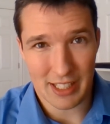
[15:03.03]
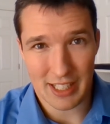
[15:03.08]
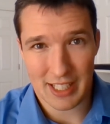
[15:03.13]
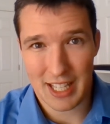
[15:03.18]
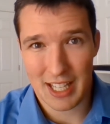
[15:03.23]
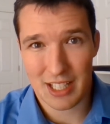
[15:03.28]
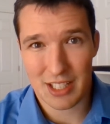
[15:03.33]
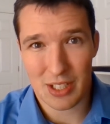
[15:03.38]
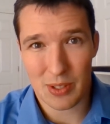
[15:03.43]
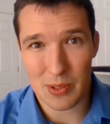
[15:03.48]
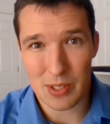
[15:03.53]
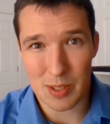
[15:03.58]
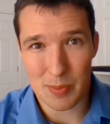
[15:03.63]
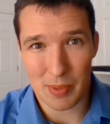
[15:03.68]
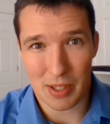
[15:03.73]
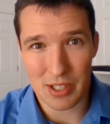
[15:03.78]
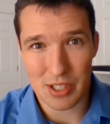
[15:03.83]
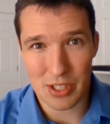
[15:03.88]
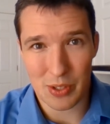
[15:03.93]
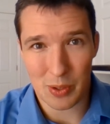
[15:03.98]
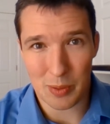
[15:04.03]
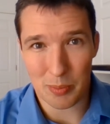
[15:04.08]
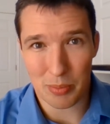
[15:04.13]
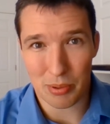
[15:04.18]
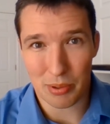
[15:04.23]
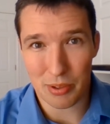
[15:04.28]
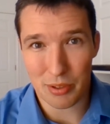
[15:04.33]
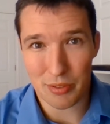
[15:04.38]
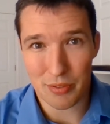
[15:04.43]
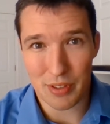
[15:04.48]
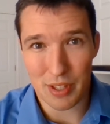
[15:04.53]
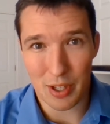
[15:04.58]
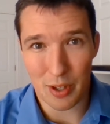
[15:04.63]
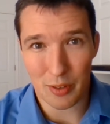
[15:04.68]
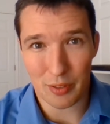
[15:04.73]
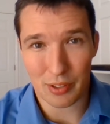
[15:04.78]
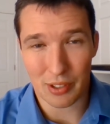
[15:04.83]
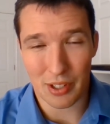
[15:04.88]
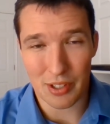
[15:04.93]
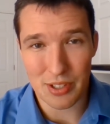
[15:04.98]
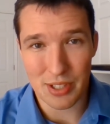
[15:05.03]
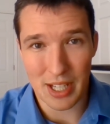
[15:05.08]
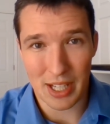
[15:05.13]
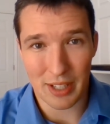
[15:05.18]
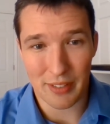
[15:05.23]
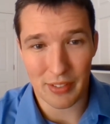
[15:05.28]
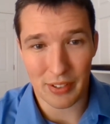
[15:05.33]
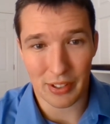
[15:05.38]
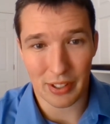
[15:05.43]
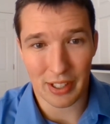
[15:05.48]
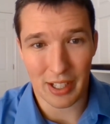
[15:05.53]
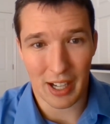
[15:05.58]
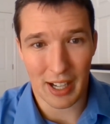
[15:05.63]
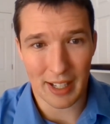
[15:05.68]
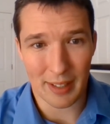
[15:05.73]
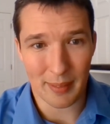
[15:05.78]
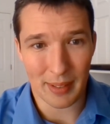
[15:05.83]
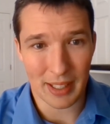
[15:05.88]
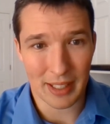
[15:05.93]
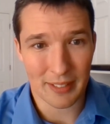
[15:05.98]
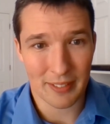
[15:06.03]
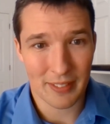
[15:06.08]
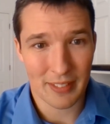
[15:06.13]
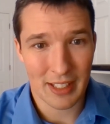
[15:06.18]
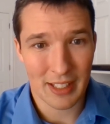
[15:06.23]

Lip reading: they can't do as much to improve the overall state of your economy.